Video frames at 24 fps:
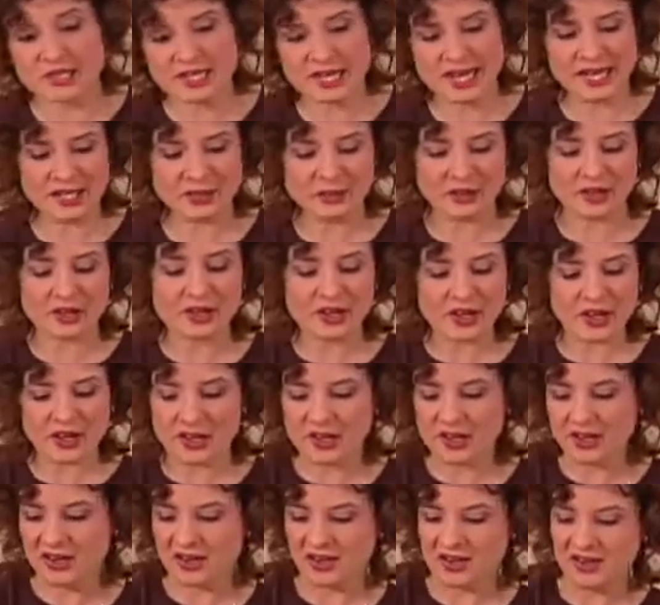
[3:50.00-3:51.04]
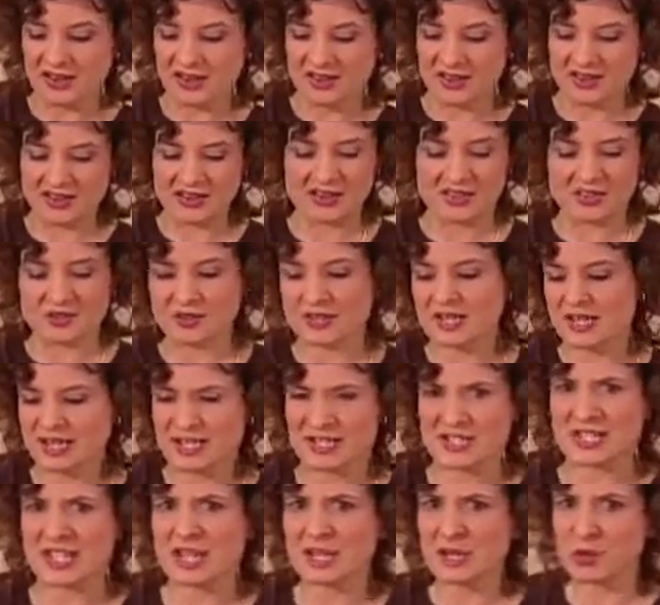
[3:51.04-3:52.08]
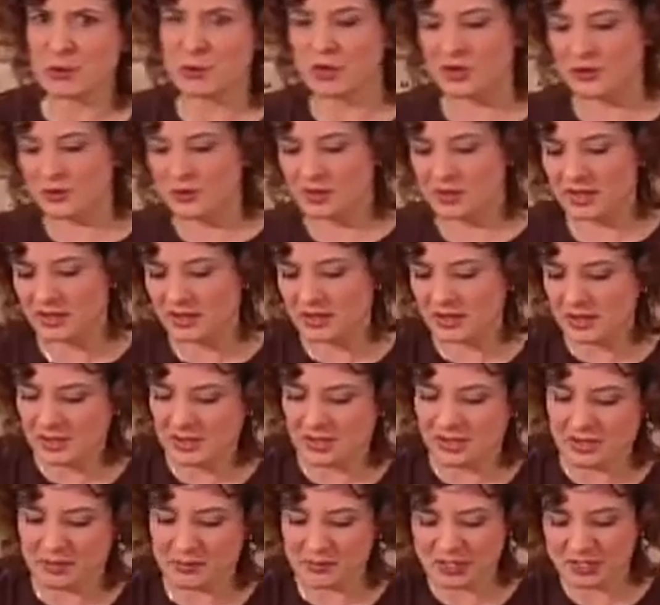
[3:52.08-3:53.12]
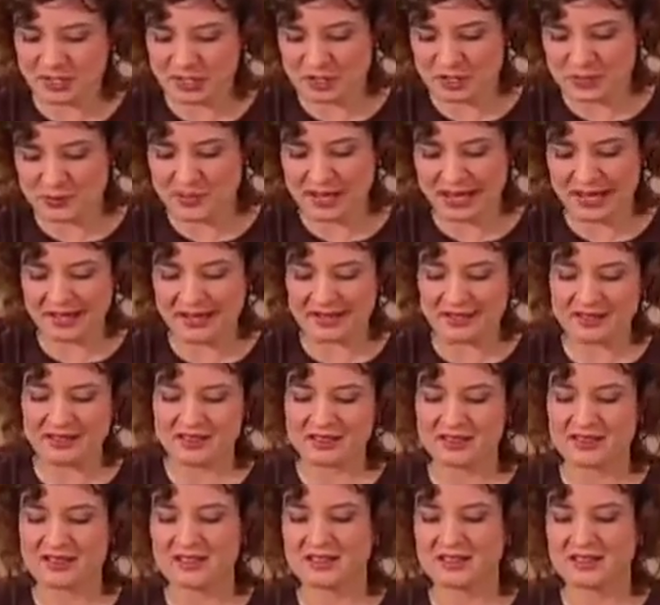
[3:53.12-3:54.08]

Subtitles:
container so that I can take it with me in my lunch bag.